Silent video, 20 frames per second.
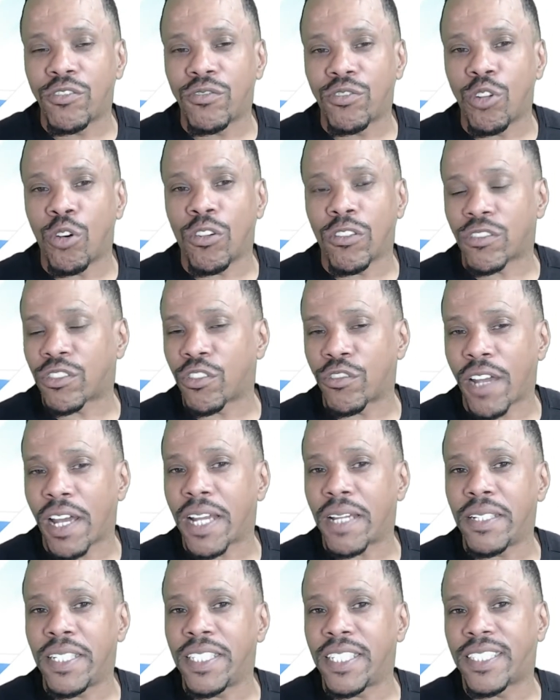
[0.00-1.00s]
thoughts, so that
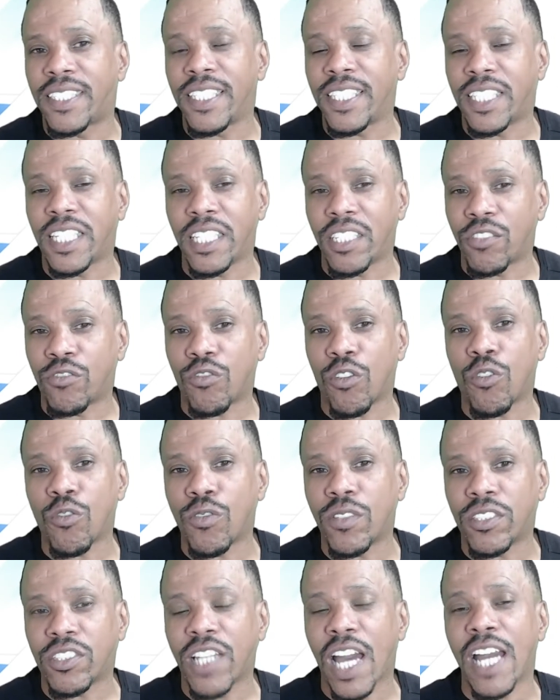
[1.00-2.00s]
entity can grow
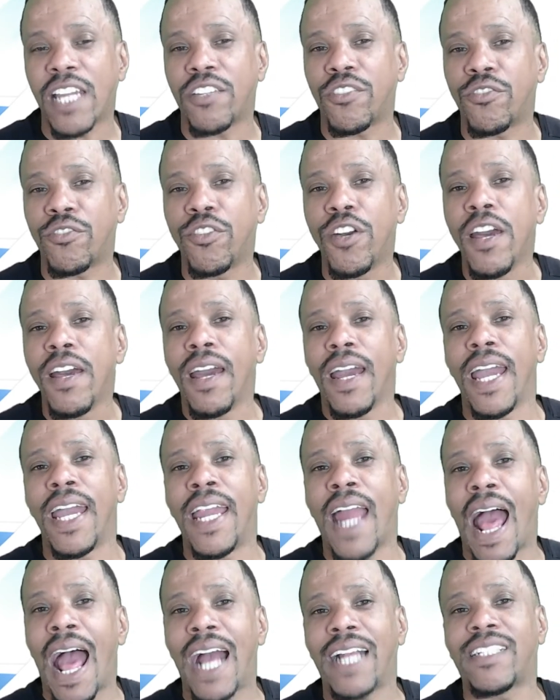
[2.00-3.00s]
inside of you
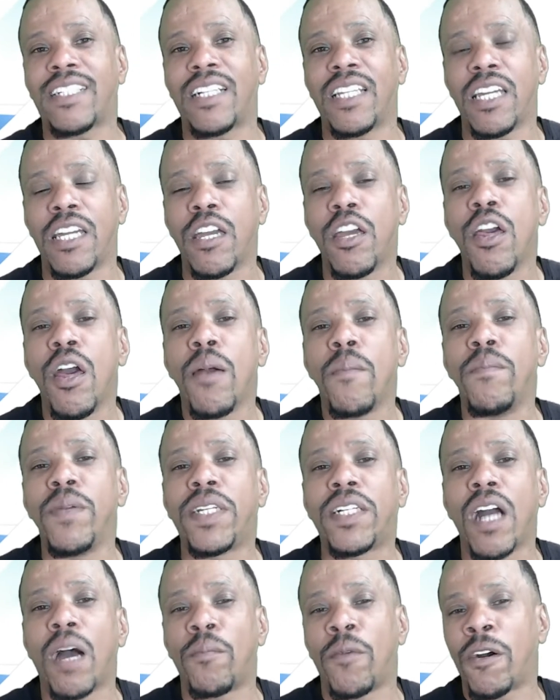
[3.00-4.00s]
and actually
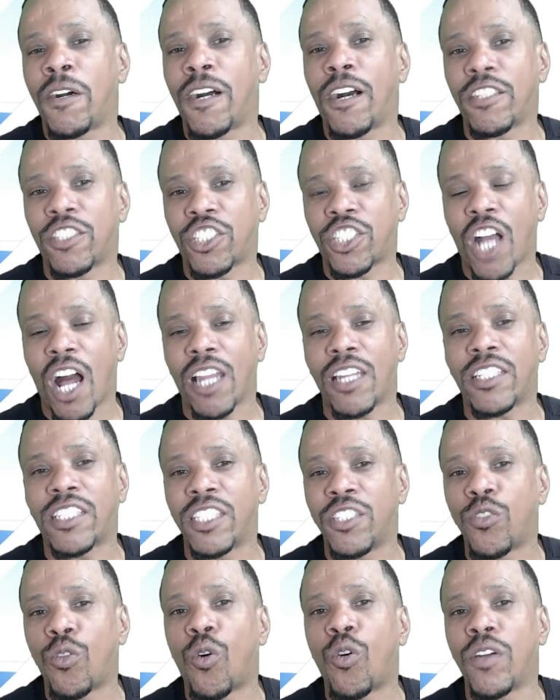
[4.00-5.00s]
become a
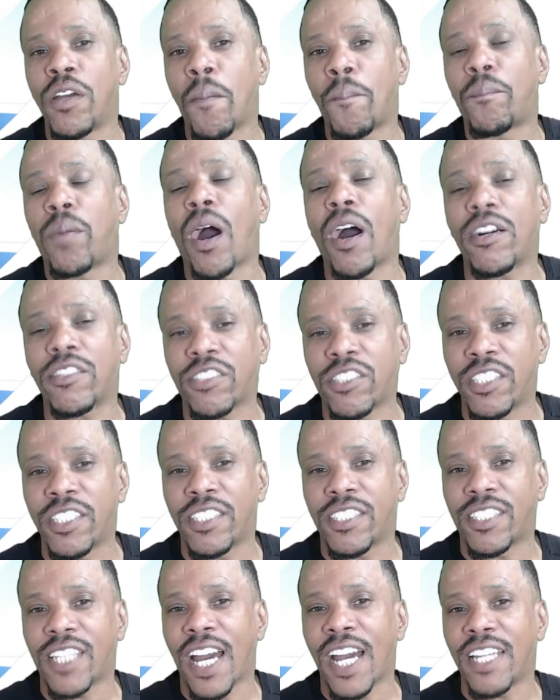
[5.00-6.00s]
charlatan or imposter
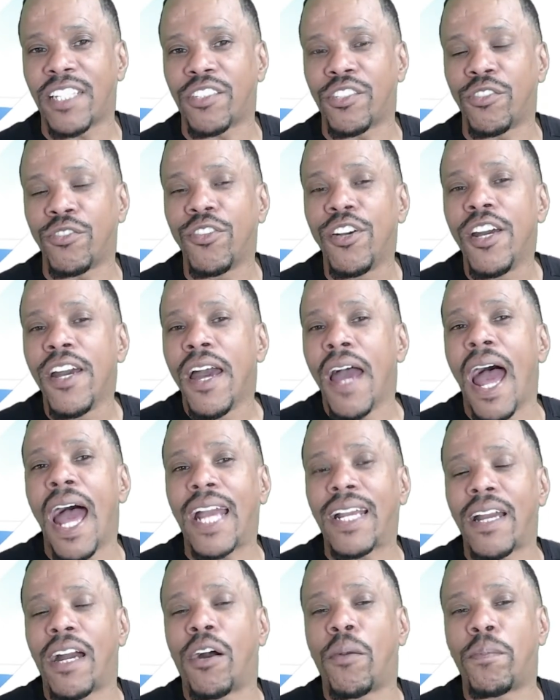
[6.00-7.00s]
inside of you,
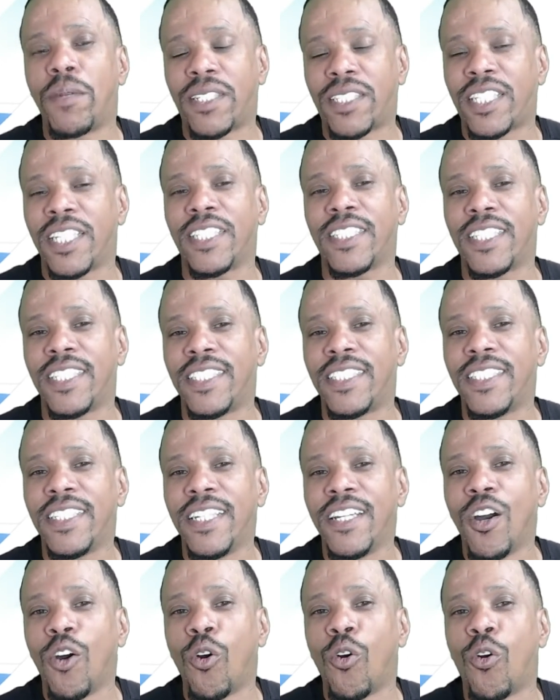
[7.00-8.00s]
pretending
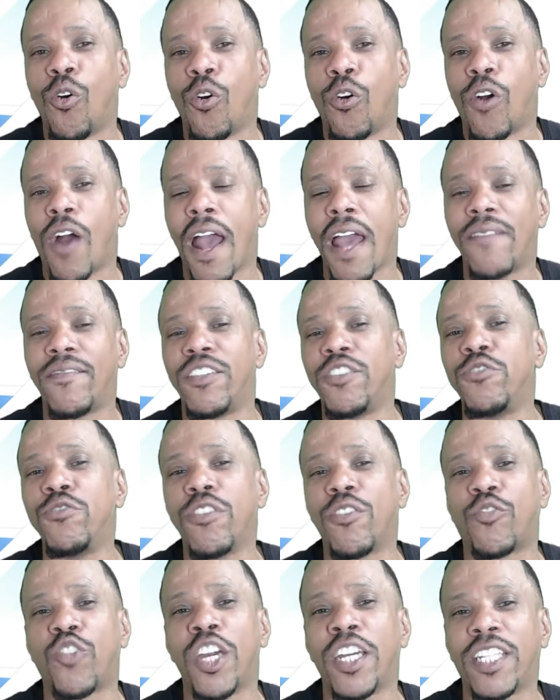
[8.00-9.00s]
or having you to
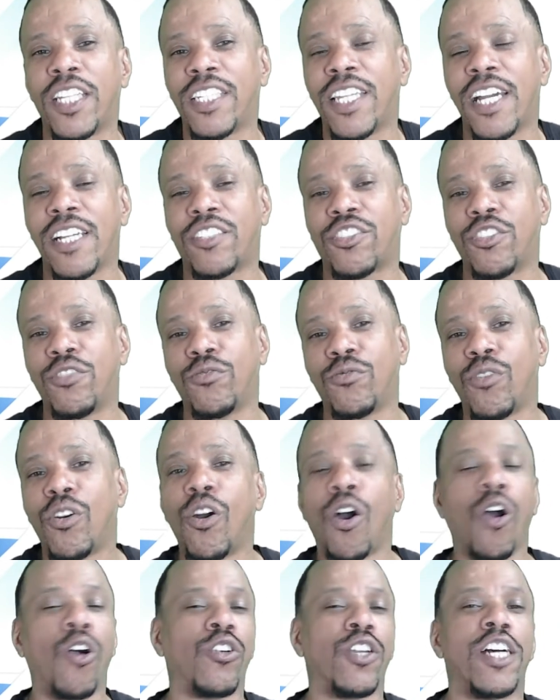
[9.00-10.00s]
think that that's you.
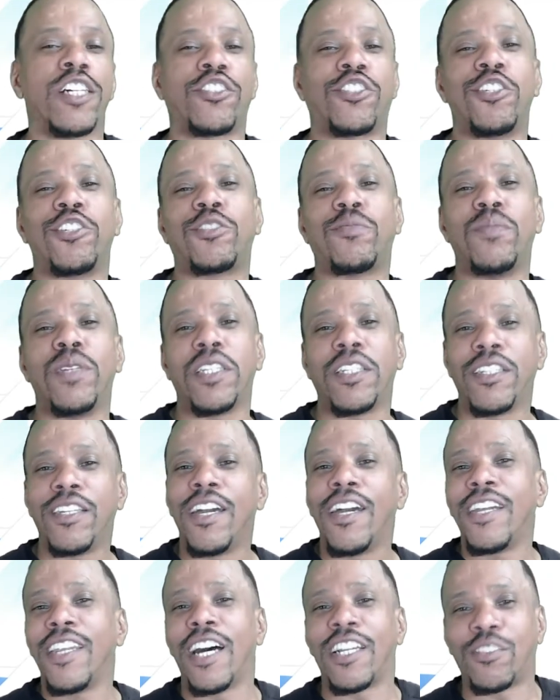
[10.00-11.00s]
Oh, that's just me.
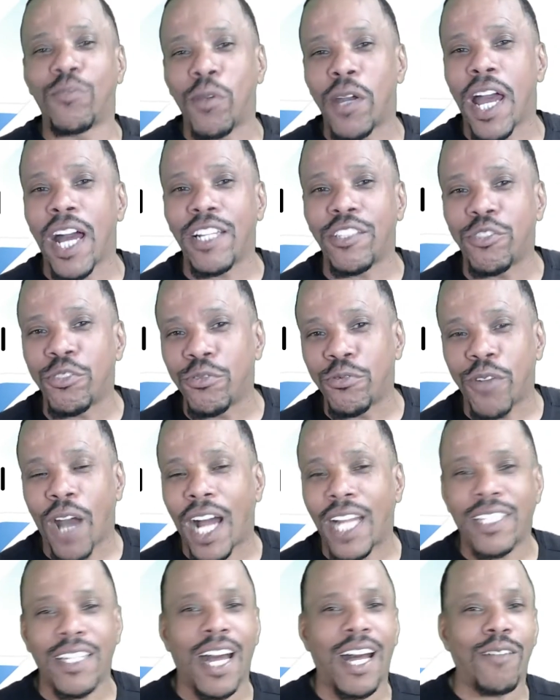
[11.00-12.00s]
That's the way I do.
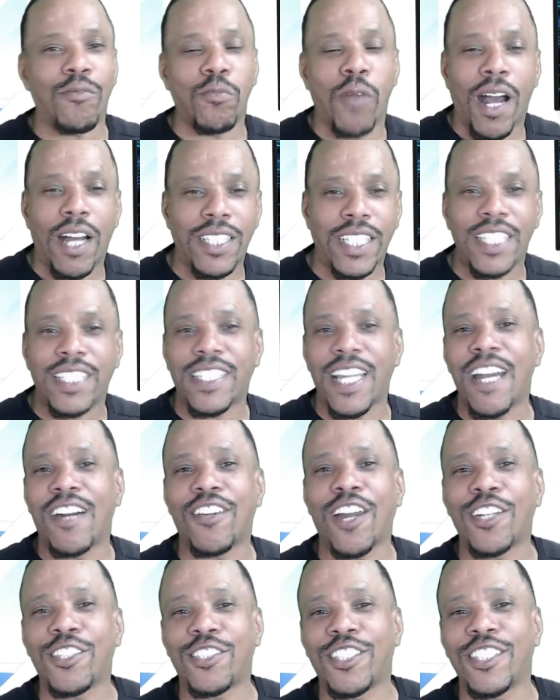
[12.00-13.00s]
I get down
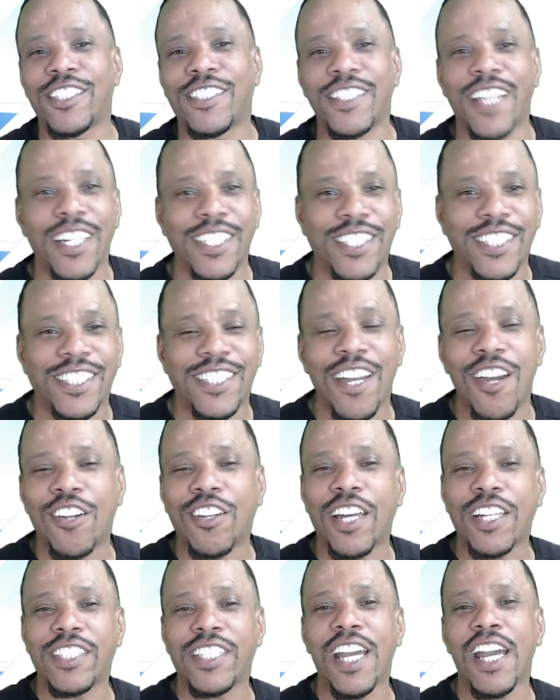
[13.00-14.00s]
like this and I get down
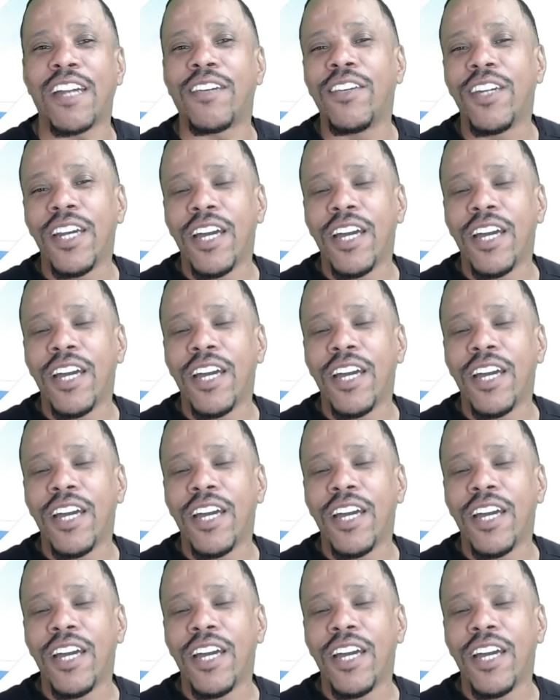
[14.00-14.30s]
like that.